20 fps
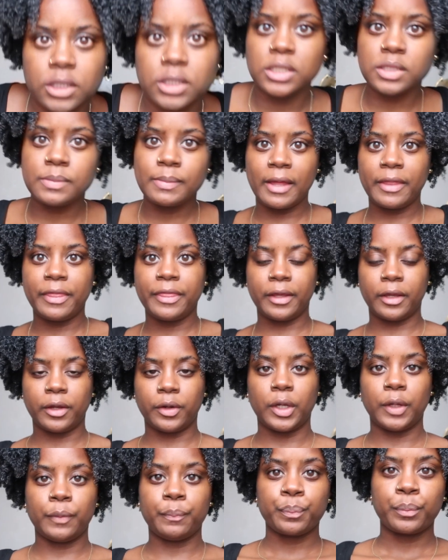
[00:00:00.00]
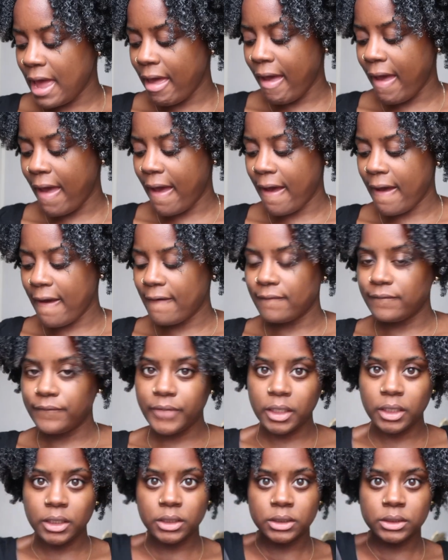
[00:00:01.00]
This is my theory. I
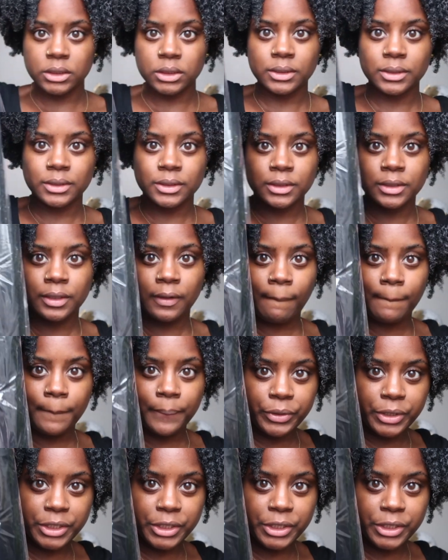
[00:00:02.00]
have